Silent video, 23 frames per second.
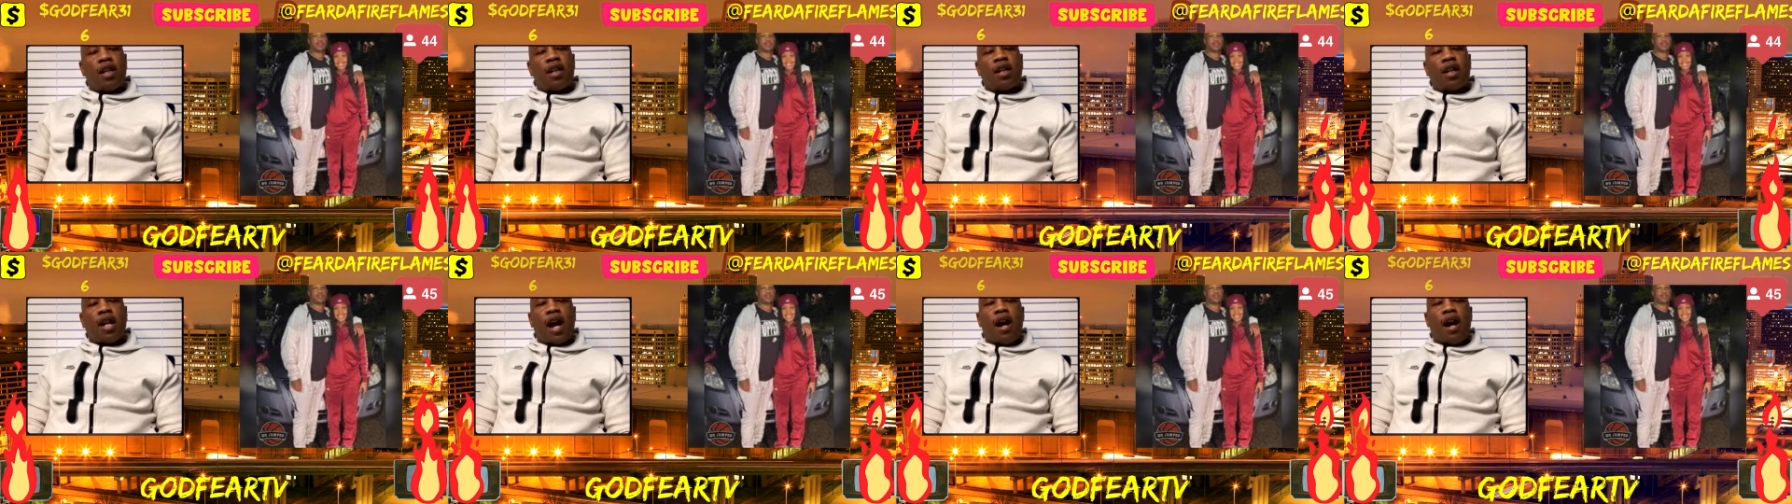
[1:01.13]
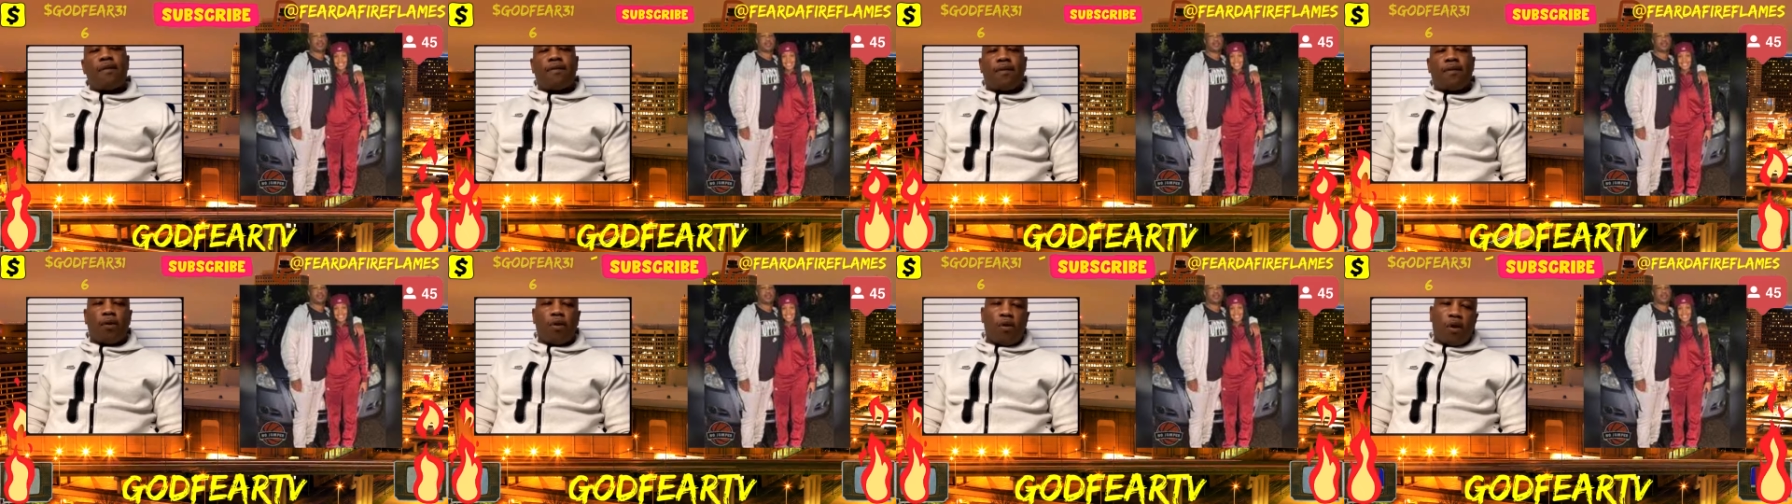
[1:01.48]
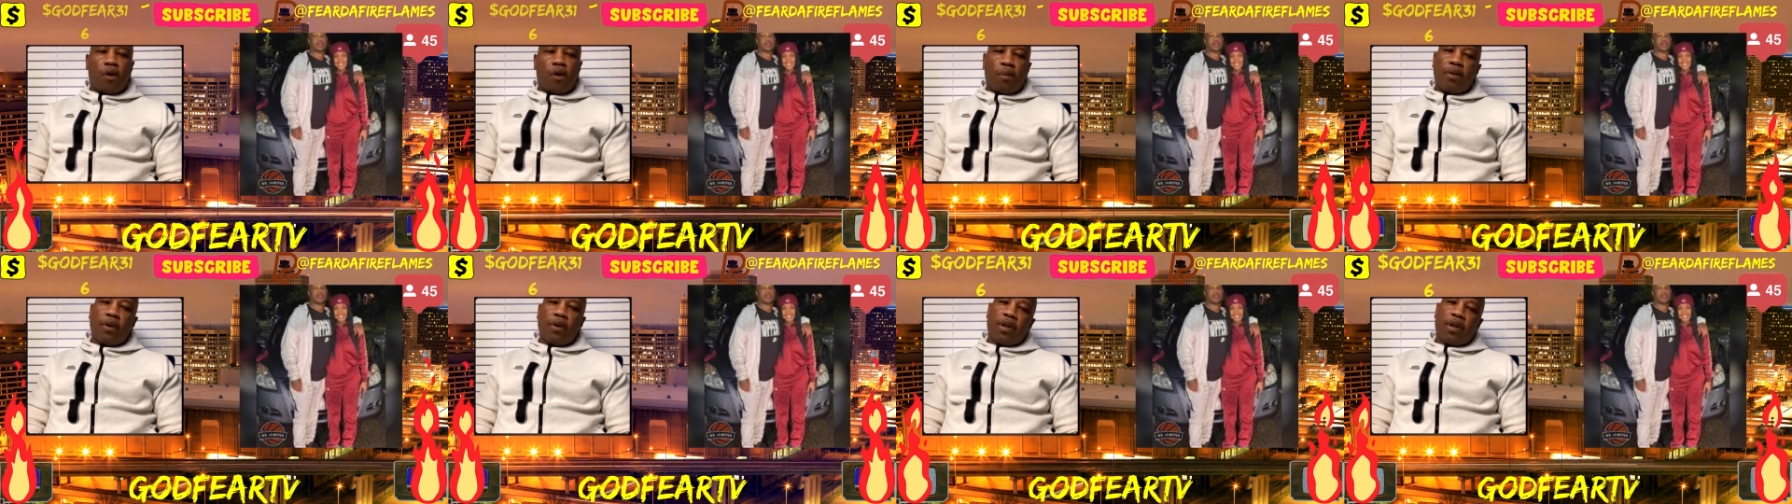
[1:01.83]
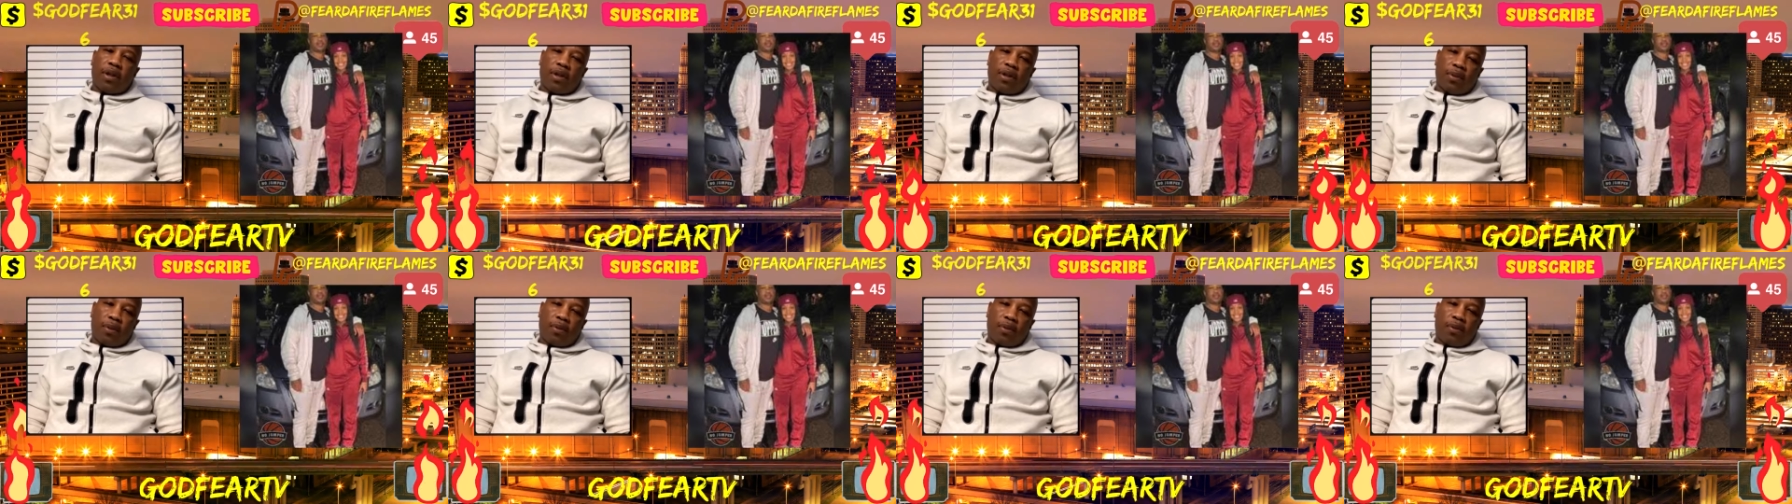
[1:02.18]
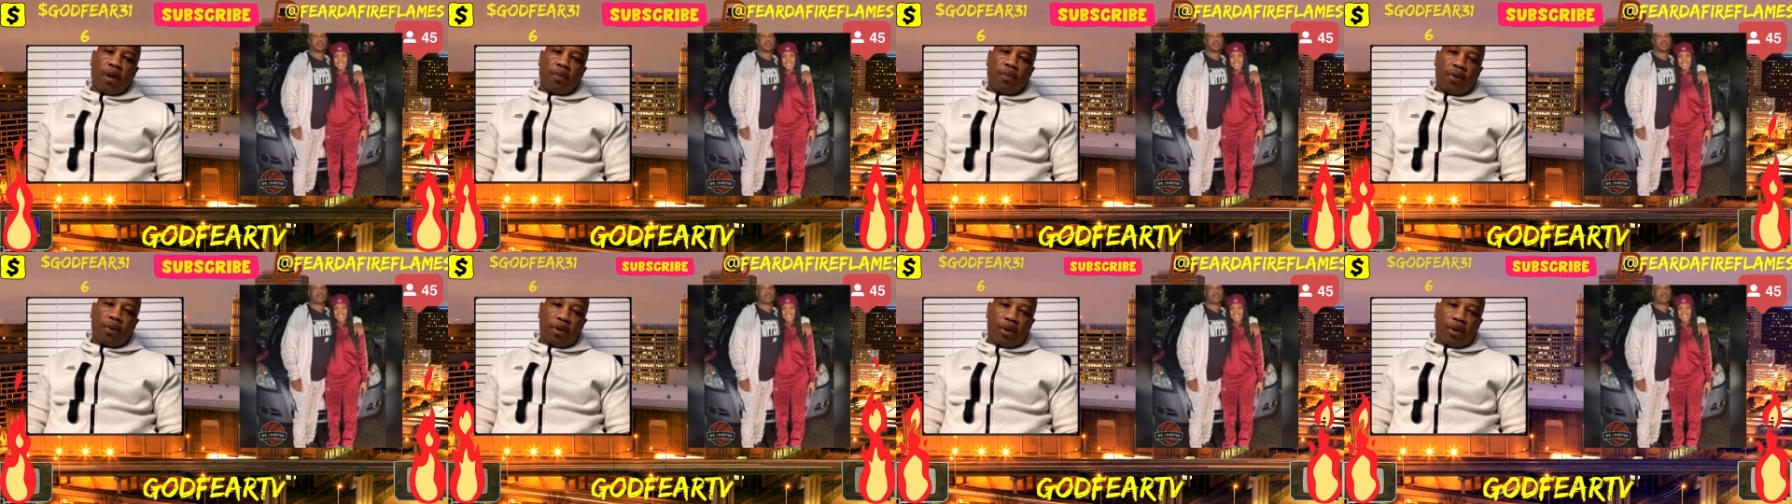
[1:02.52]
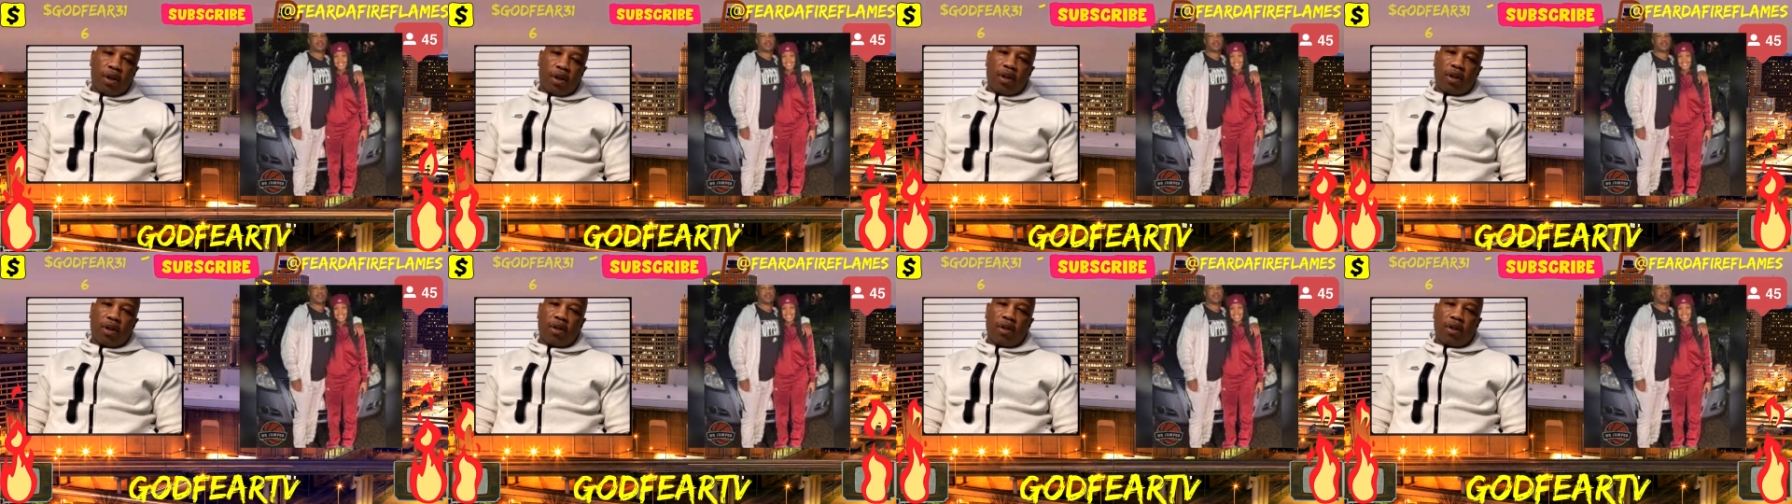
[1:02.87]
And he did a lot for her,
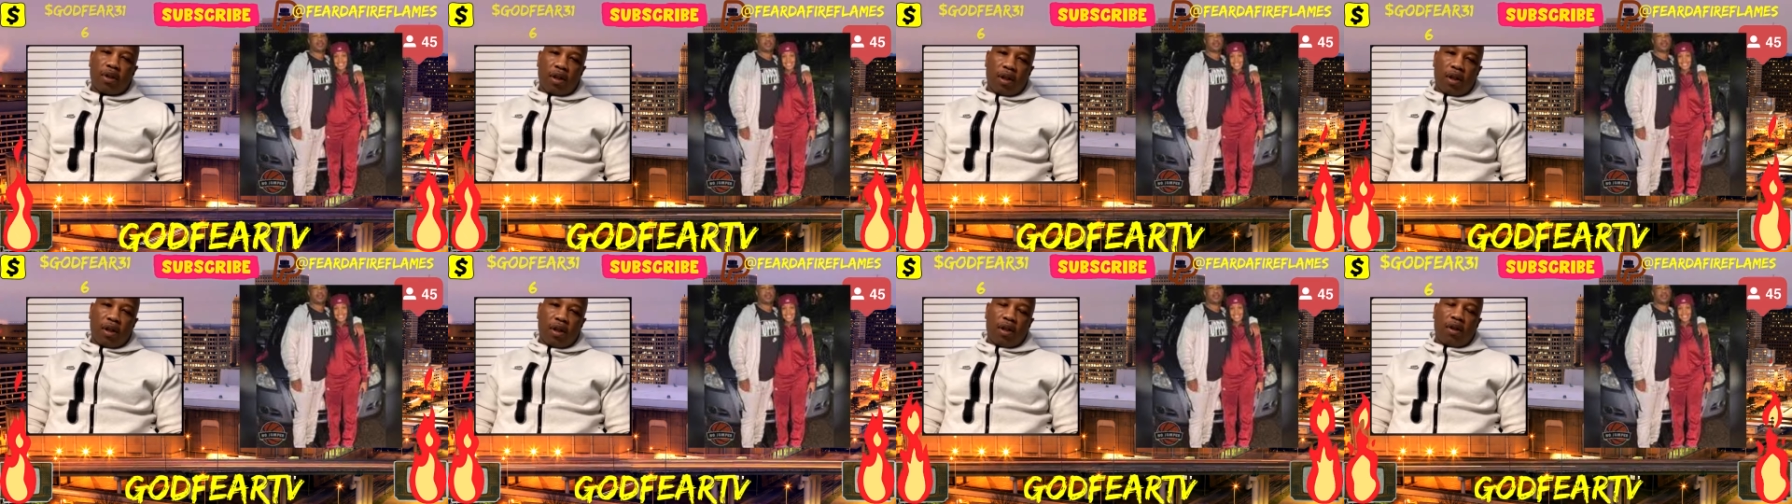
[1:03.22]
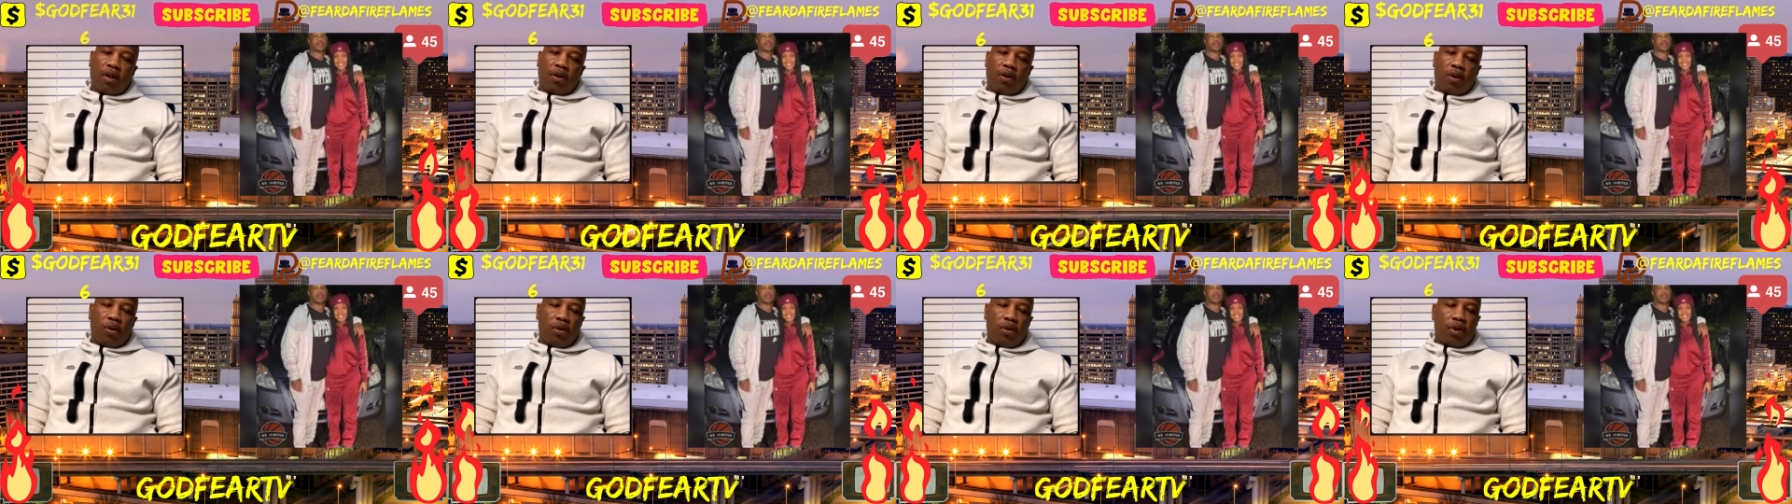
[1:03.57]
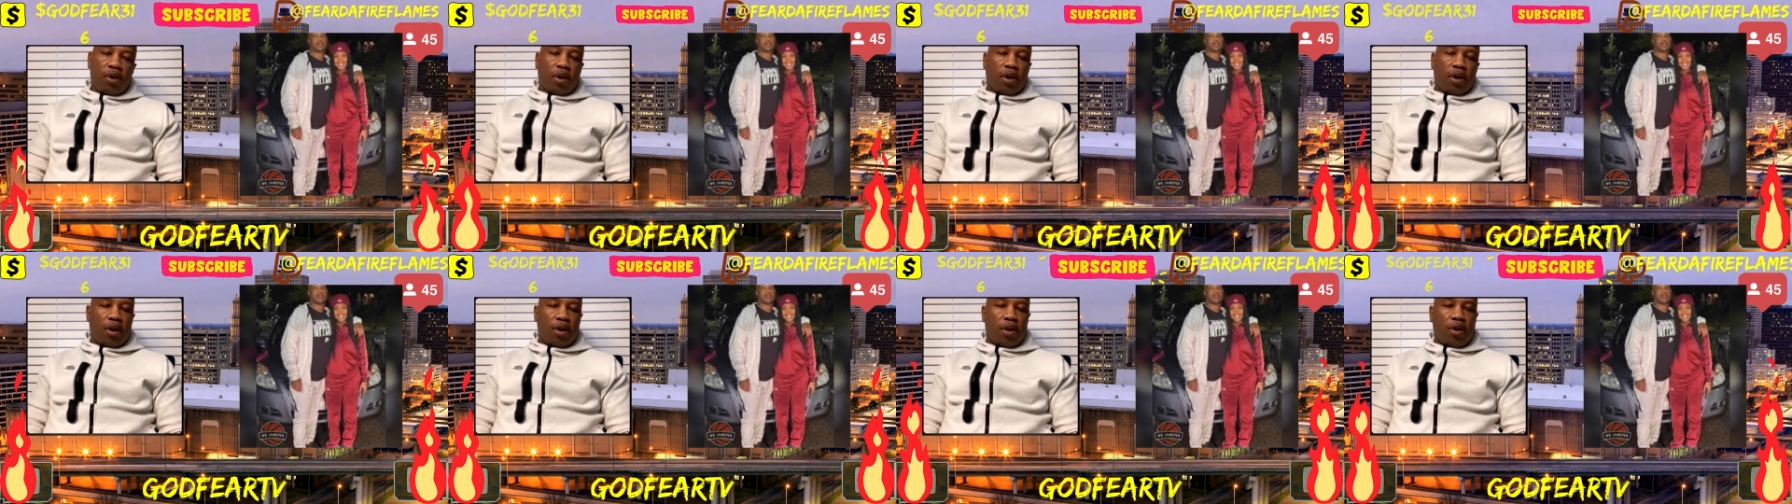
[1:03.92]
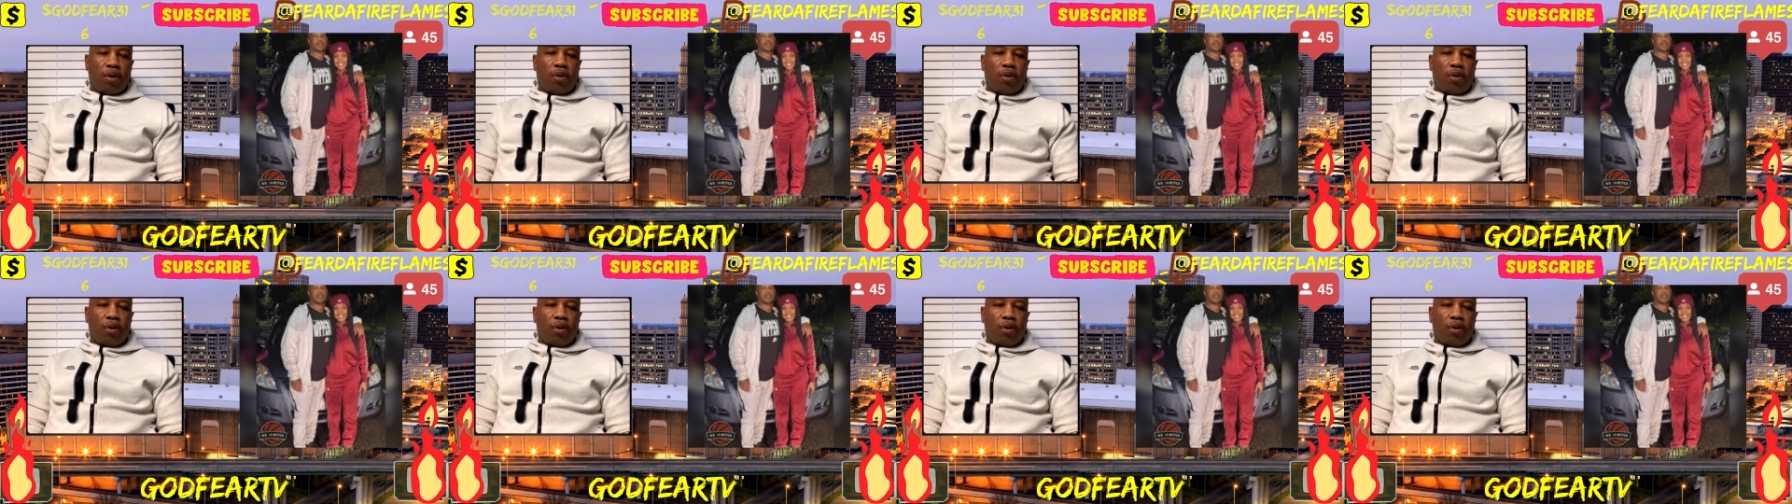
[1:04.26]
put in some great positions.